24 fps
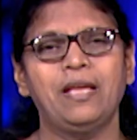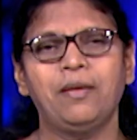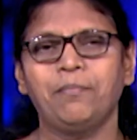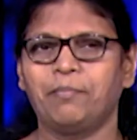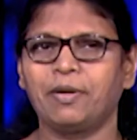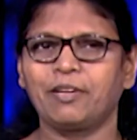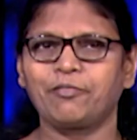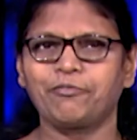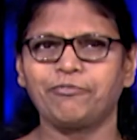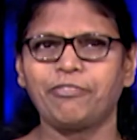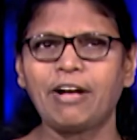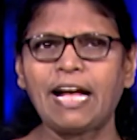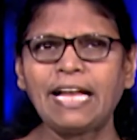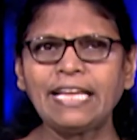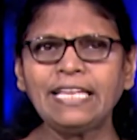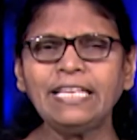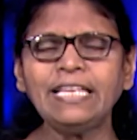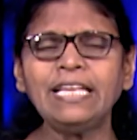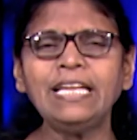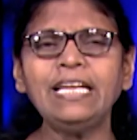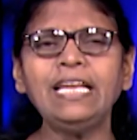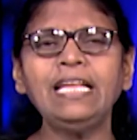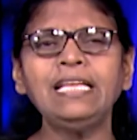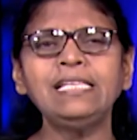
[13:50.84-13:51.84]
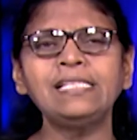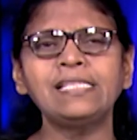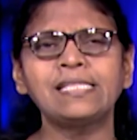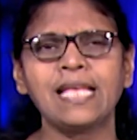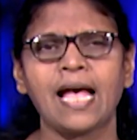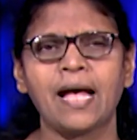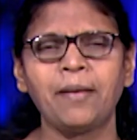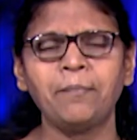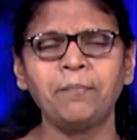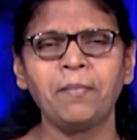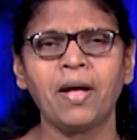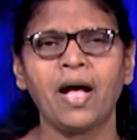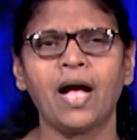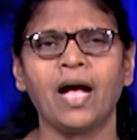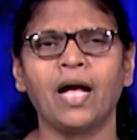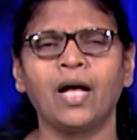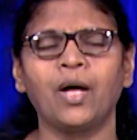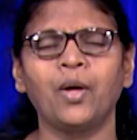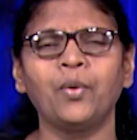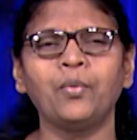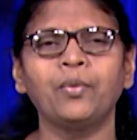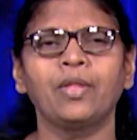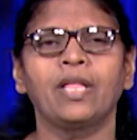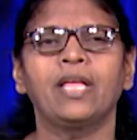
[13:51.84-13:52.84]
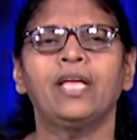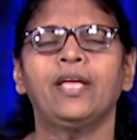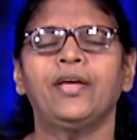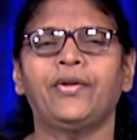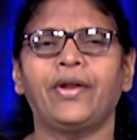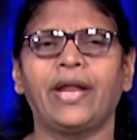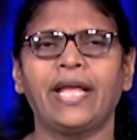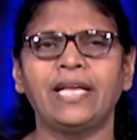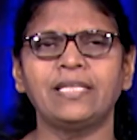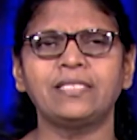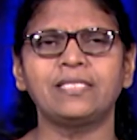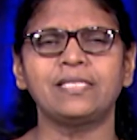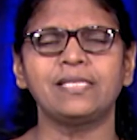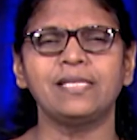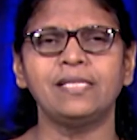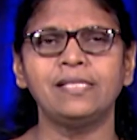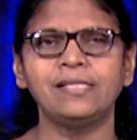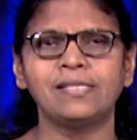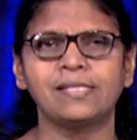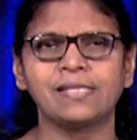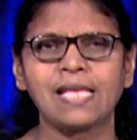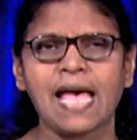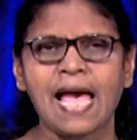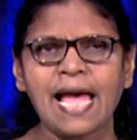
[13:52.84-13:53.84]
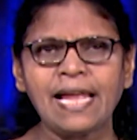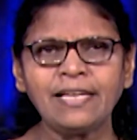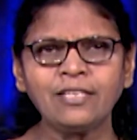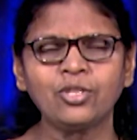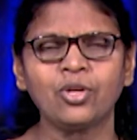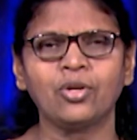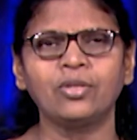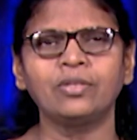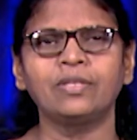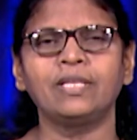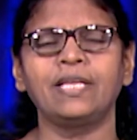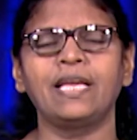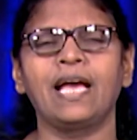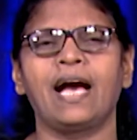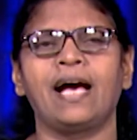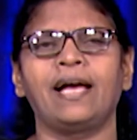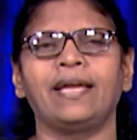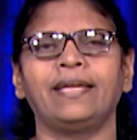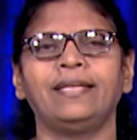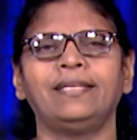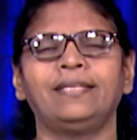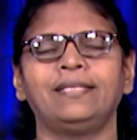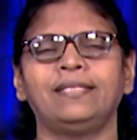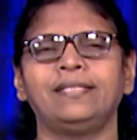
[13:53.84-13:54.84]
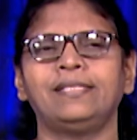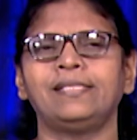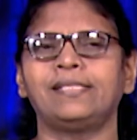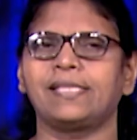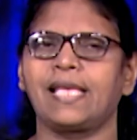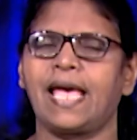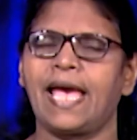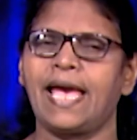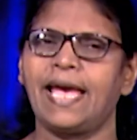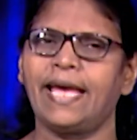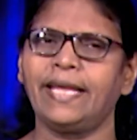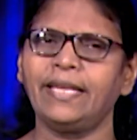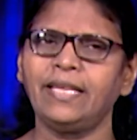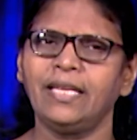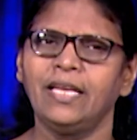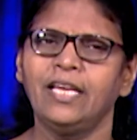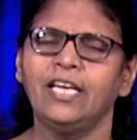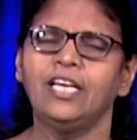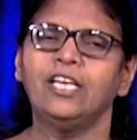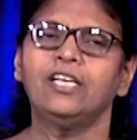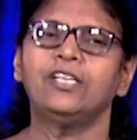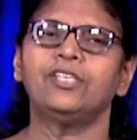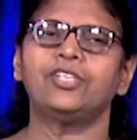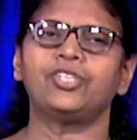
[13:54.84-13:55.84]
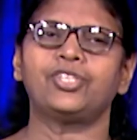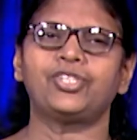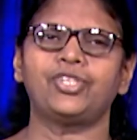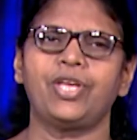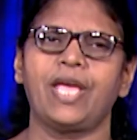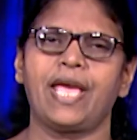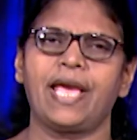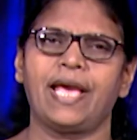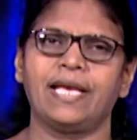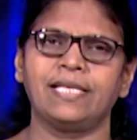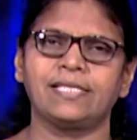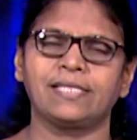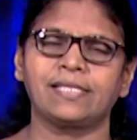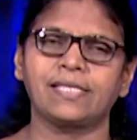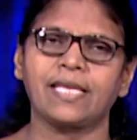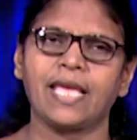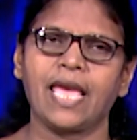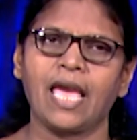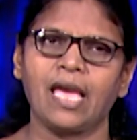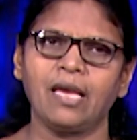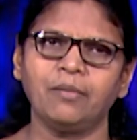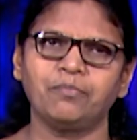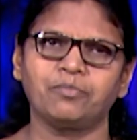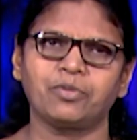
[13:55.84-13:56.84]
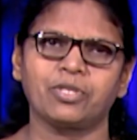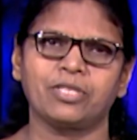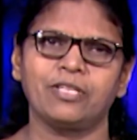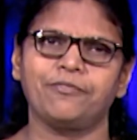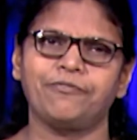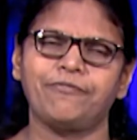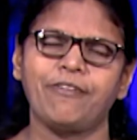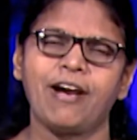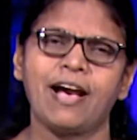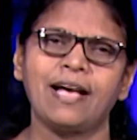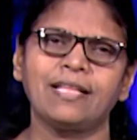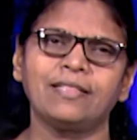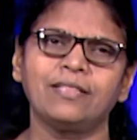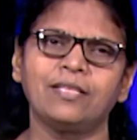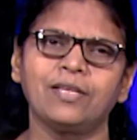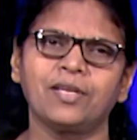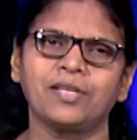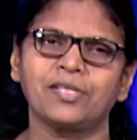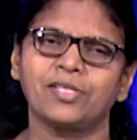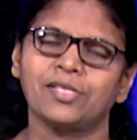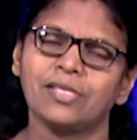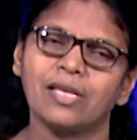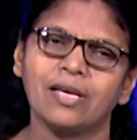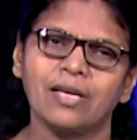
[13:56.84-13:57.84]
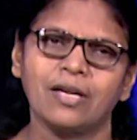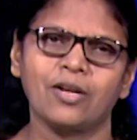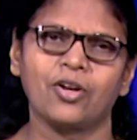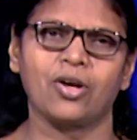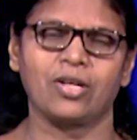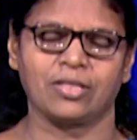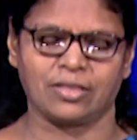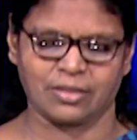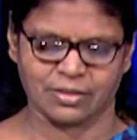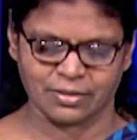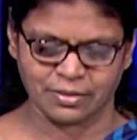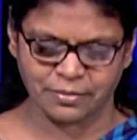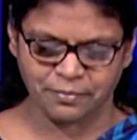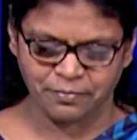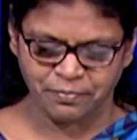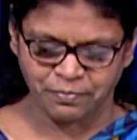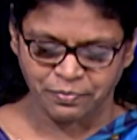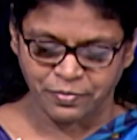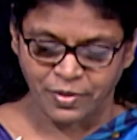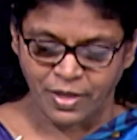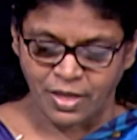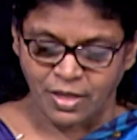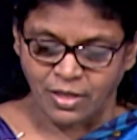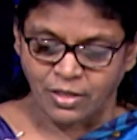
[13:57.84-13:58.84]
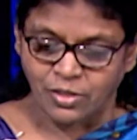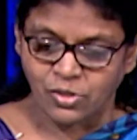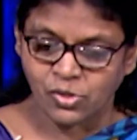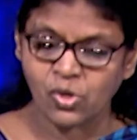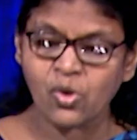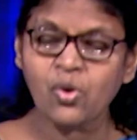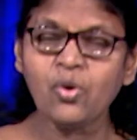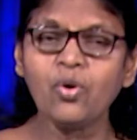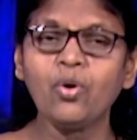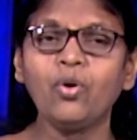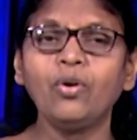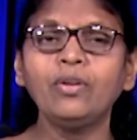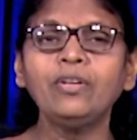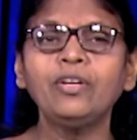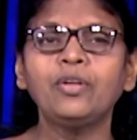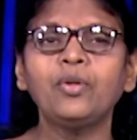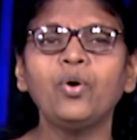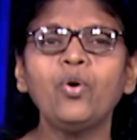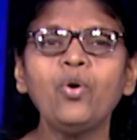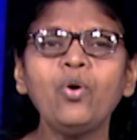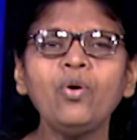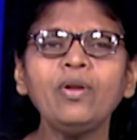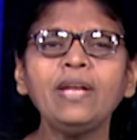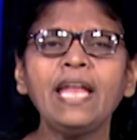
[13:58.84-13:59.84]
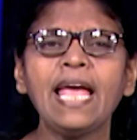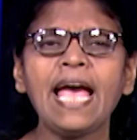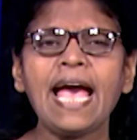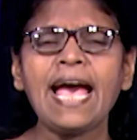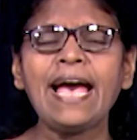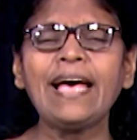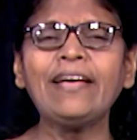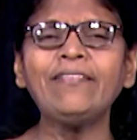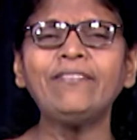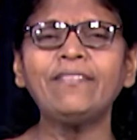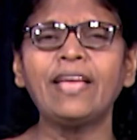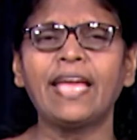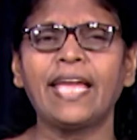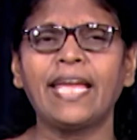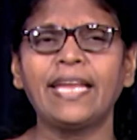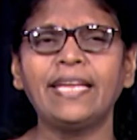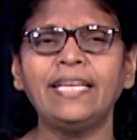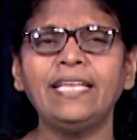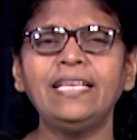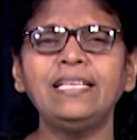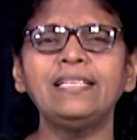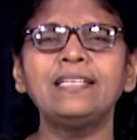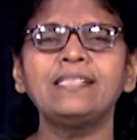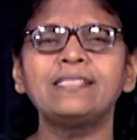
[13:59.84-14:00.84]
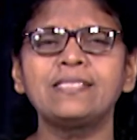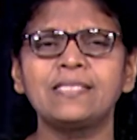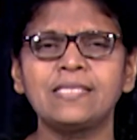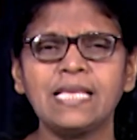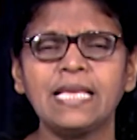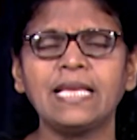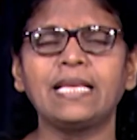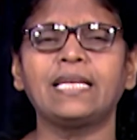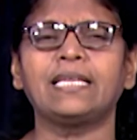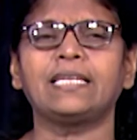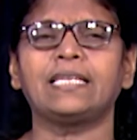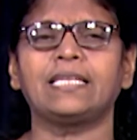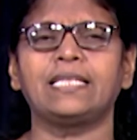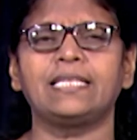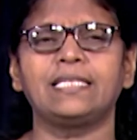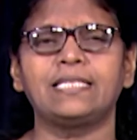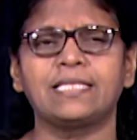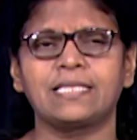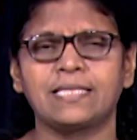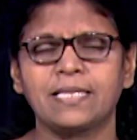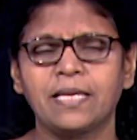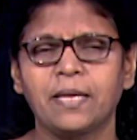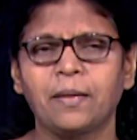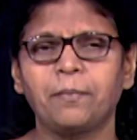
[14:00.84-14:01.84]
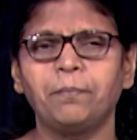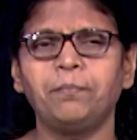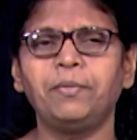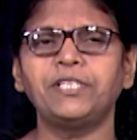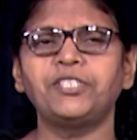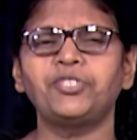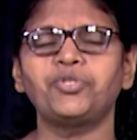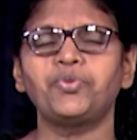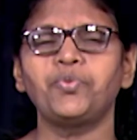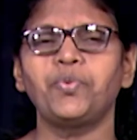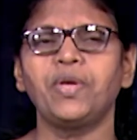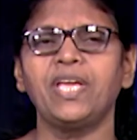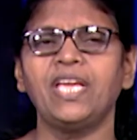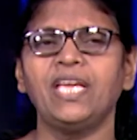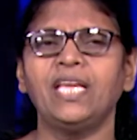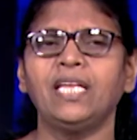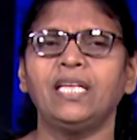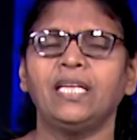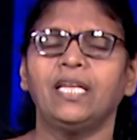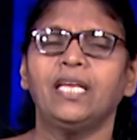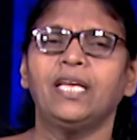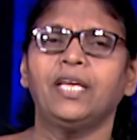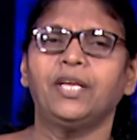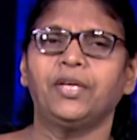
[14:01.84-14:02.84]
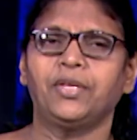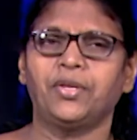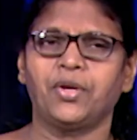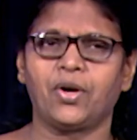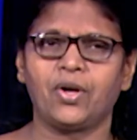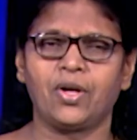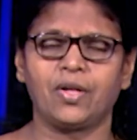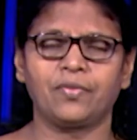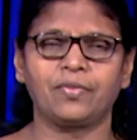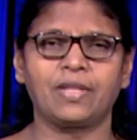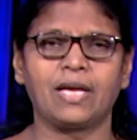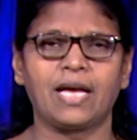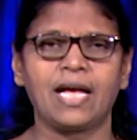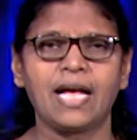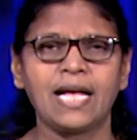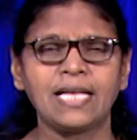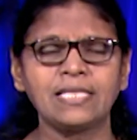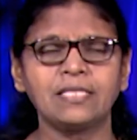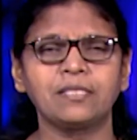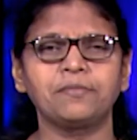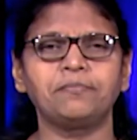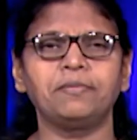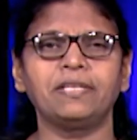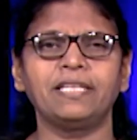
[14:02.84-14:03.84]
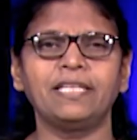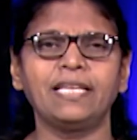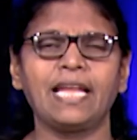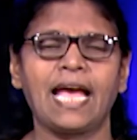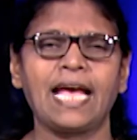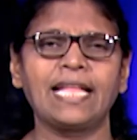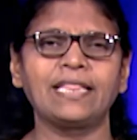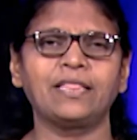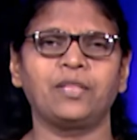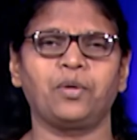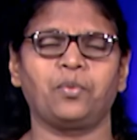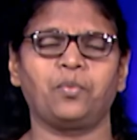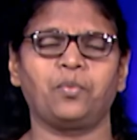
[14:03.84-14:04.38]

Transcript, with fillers: But finally, somehow, Rachel sat on the idols and she escaped the father's wrath. So, don't have any secrets between your, the husband and the